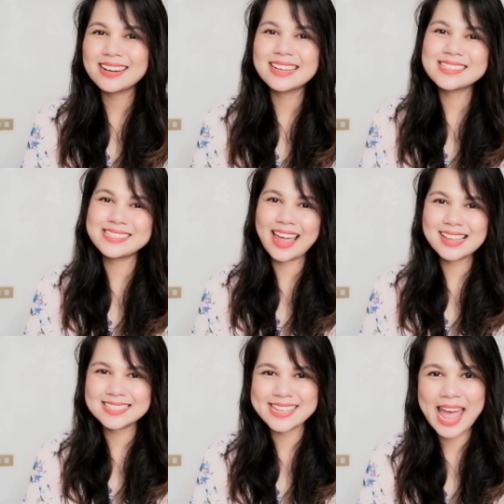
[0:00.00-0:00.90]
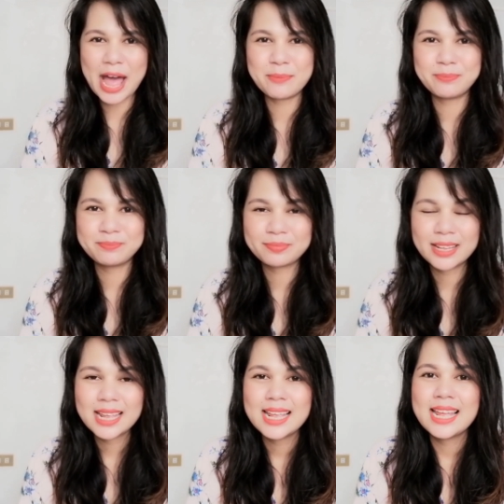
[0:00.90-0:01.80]
C L E X exam.
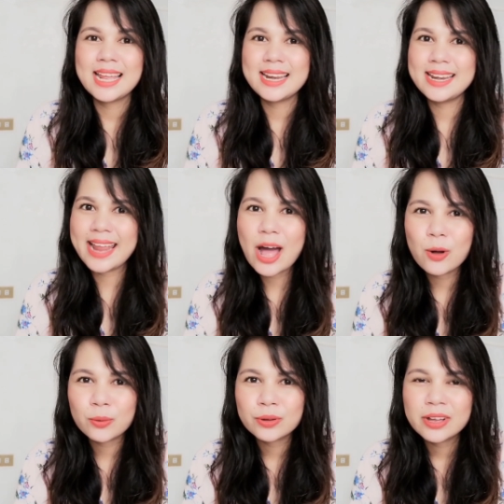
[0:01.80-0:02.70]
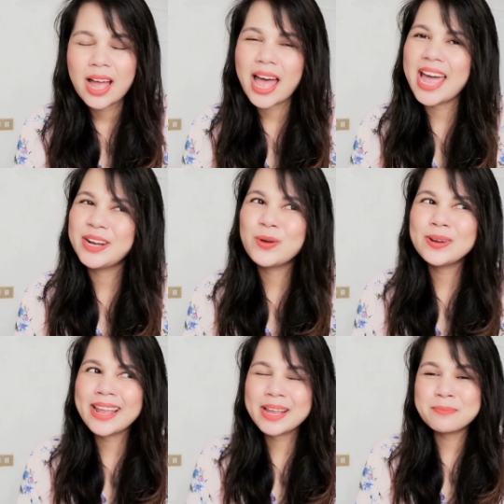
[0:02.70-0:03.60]
Now, I
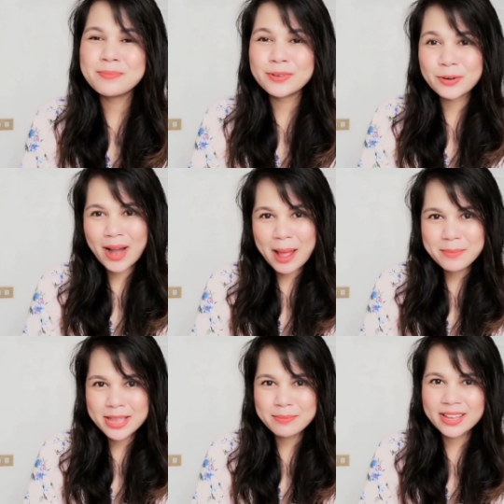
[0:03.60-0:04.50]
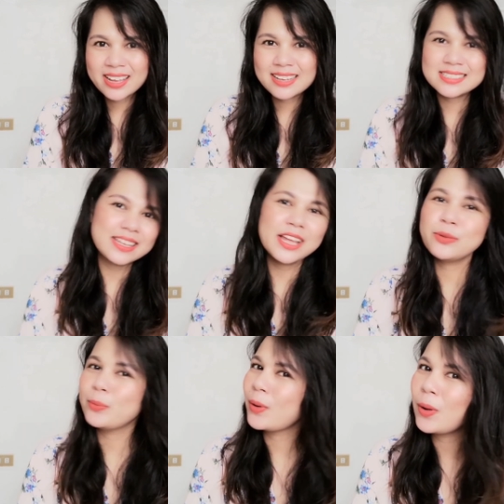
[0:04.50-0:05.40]
don't like cramming because
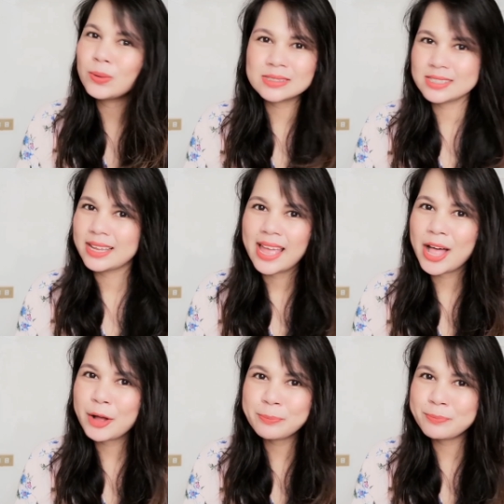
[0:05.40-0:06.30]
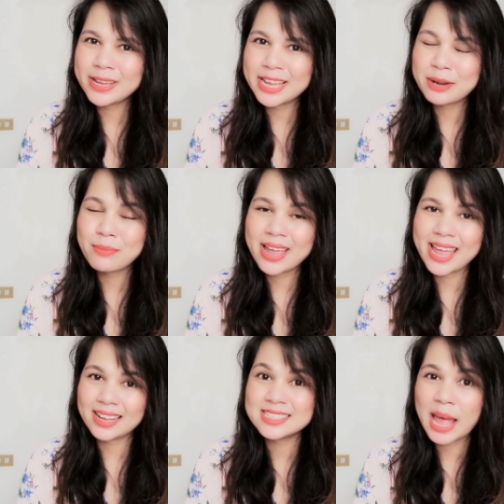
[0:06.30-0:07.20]
it won't help me in
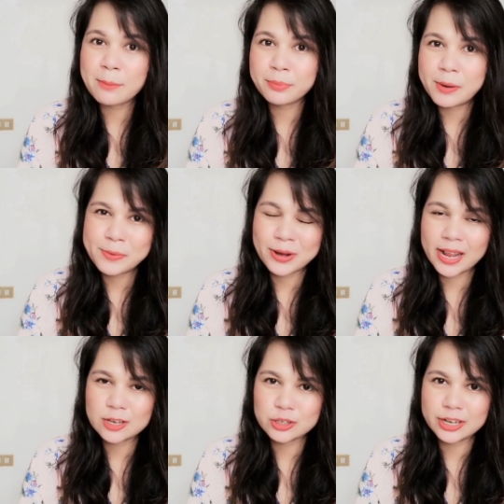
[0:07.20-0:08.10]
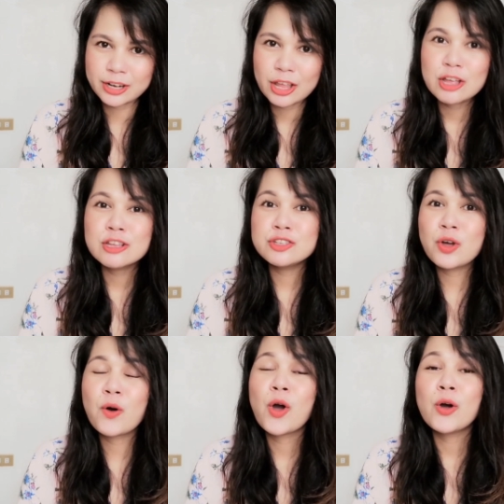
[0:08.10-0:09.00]
my exam preparation.
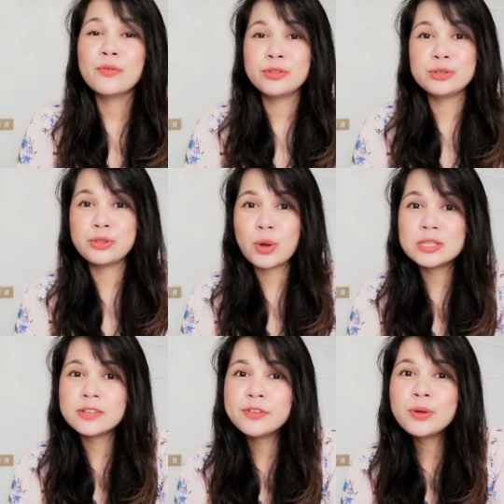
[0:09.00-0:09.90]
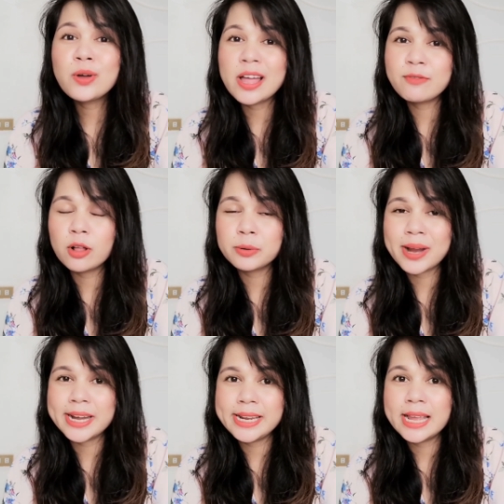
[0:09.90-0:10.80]
So, to those of you who have
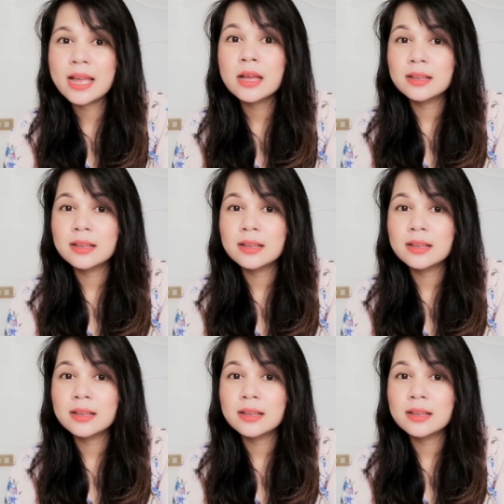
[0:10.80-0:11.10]
already